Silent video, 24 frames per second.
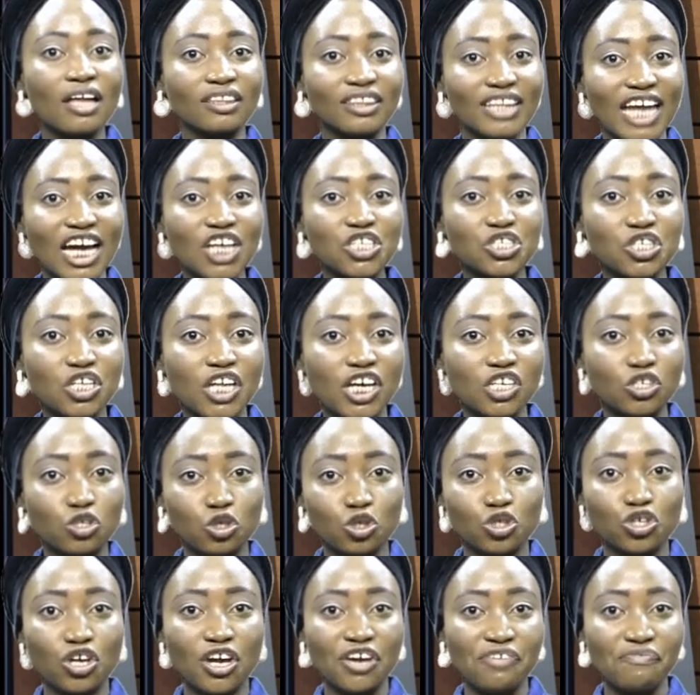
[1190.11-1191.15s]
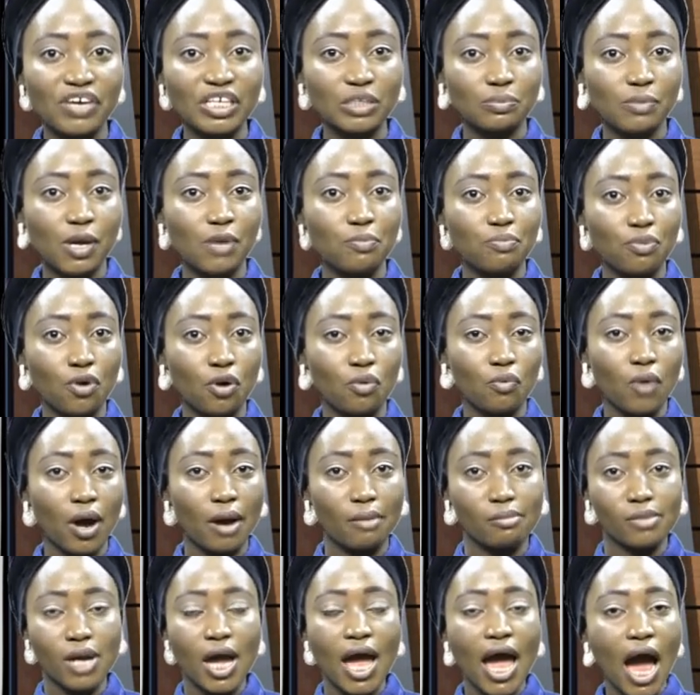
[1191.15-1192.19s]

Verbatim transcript: National Social Investment Program,